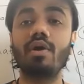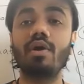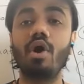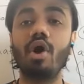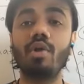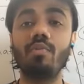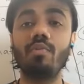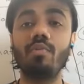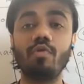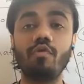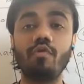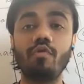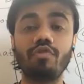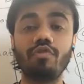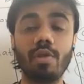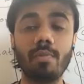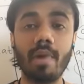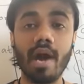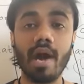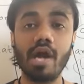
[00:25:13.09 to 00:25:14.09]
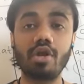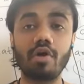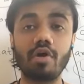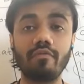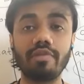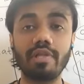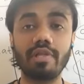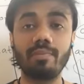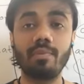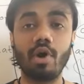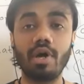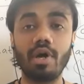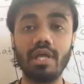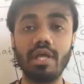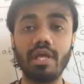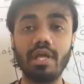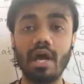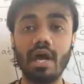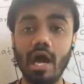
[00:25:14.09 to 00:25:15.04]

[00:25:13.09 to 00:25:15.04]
or move the part of the body